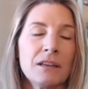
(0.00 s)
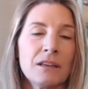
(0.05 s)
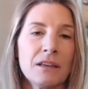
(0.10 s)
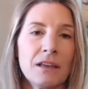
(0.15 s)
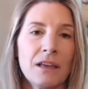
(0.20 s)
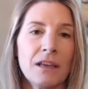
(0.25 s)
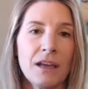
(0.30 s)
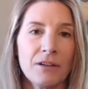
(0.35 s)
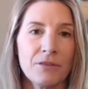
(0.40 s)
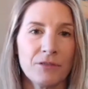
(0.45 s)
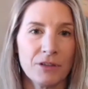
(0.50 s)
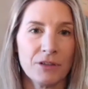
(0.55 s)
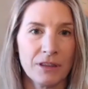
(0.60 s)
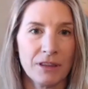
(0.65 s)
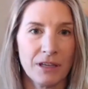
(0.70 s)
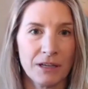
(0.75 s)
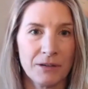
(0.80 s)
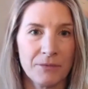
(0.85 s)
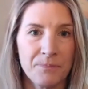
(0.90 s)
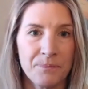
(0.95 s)

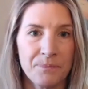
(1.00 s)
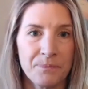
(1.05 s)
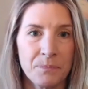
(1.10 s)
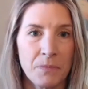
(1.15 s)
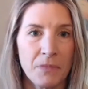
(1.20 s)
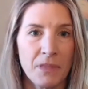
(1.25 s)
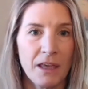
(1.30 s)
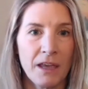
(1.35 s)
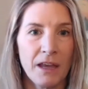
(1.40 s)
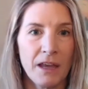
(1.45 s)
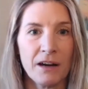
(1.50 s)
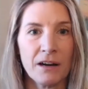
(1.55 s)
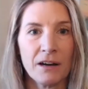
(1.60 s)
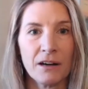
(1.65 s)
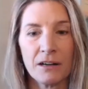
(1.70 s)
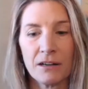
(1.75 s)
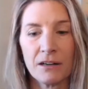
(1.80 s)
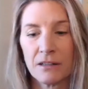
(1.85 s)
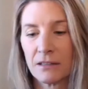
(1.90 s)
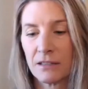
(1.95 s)
everything, the
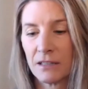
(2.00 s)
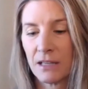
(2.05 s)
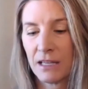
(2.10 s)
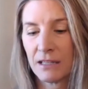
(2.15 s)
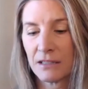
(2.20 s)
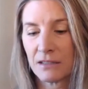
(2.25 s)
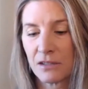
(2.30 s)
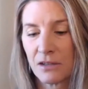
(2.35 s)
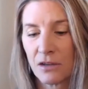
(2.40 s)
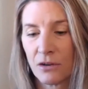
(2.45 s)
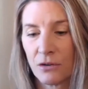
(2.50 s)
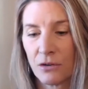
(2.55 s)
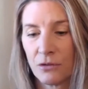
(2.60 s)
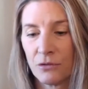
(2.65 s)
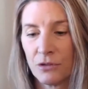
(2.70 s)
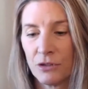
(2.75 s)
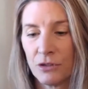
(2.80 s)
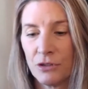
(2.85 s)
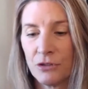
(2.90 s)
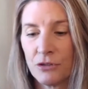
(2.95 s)
air. And so
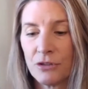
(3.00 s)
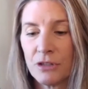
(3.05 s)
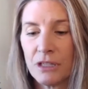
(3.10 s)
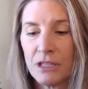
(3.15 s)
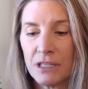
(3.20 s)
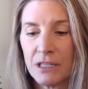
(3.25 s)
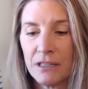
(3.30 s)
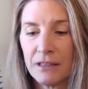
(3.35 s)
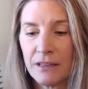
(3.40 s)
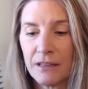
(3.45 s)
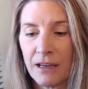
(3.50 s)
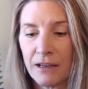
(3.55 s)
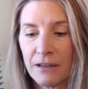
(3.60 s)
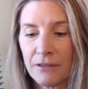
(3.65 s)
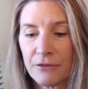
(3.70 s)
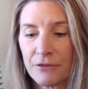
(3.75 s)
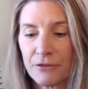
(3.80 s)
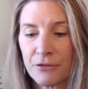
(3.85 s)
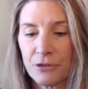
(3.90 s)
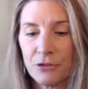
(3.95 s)
you're eating
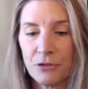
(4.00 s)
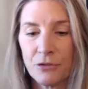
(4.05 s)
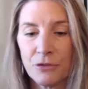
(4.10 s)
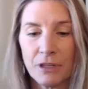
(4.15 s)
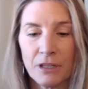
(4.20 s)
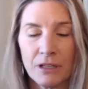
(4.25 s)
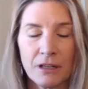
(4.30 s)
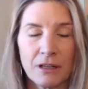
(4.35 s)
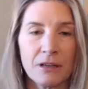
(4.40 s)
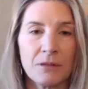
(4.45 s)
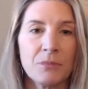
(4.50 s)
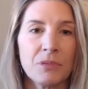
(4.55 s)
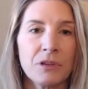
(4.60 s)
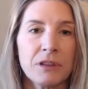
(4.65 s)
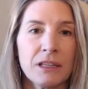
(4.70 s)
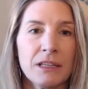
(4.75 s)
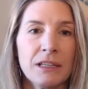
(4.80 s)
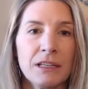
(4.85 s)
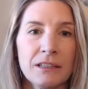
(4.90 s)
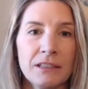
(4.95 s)
that fruit in a
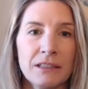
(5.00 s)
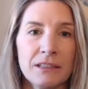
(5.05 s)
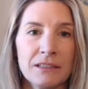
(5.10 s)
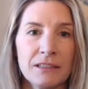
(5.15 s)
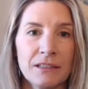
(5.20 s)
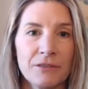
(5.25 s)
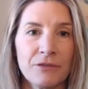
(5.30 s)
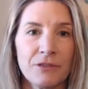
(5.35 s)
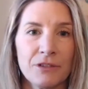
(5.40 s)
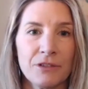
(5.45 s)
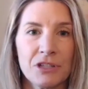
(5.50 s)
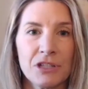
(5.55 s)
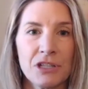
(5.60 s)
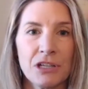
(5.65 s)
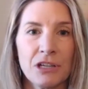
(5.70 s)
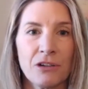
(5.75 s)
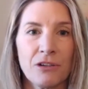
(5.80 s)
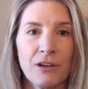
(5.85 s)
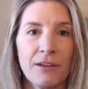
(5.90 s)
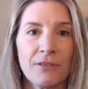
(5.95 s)
completely different
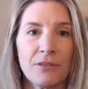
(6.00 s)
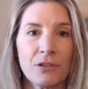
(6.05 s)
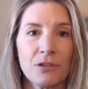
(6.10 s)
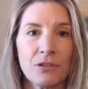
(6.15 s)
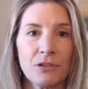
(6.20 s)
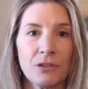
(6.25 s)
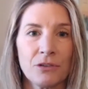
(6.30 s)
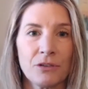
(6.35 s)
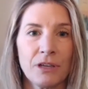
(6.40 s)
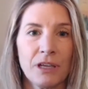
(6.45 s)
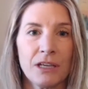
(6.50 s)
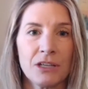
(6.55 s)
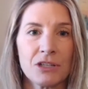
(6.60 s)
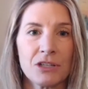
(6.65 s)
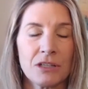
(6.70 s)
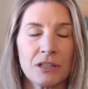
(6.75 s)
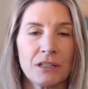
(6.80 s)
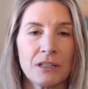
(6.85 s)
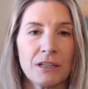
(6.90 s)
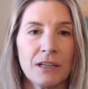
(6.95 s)
geographical
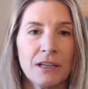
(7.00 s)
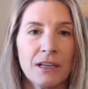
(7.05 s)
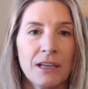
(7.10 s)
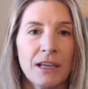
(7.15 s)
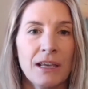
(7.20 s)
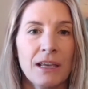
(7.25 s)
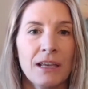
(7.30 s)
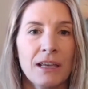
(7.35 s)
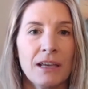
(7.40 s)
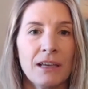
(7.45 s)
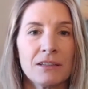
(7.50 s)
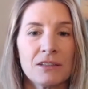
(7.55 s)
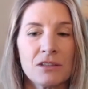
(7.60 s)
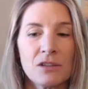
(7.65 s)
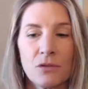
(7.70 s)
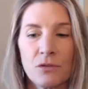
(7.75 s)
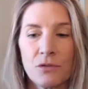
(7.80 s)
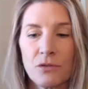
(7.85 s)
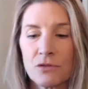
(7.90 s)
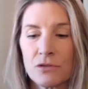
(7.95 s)
location. And
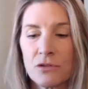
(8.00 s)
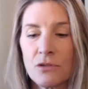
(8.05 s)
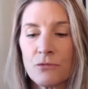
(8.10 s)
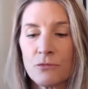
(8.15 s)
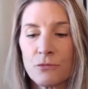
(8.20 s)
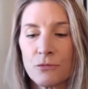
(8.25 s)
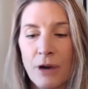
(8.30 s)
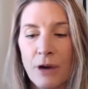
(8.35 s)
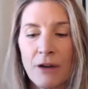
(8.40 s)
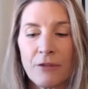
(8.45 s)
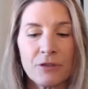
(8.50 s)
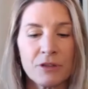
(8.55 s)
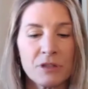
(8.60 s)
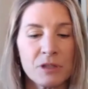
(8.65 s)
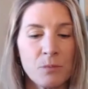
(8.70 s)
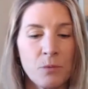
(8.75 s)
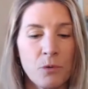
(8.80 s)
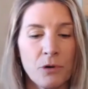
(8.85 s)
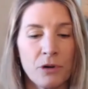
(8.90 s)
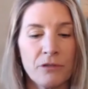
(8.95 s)
so there's no reference
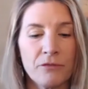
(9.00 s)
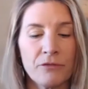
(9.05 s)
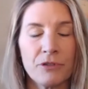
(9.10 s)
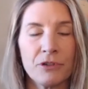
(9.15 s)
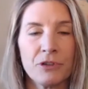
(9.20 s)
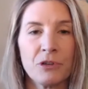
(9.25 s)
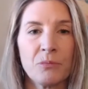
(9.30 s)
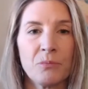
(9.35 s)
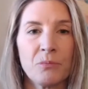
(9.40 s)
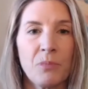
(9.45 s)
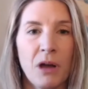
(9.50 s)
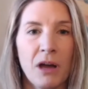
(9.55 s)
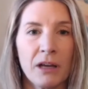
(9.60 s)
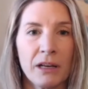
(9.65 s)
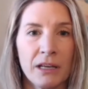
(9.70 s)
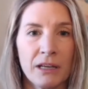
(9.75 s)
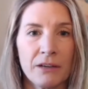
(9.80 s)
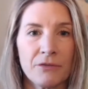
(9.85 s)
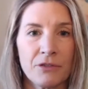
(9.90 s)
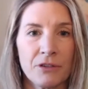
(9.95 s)
point for your
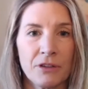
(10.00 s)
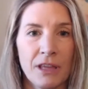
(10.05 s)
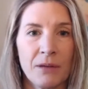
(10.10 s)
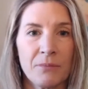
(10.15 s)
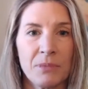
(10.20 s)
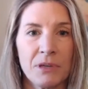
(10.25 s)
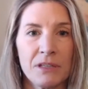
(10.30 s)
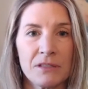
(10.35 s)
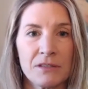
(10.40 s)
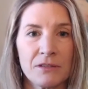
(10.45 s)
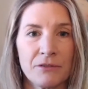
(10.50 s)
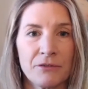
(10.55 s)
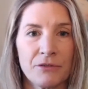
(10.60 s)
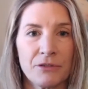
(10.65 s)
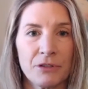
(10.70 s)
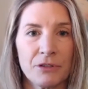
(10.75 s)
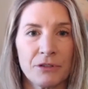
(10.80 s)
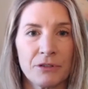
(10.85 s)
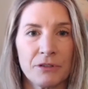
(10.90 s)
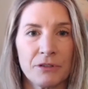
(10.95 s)
body for that piece of fruit.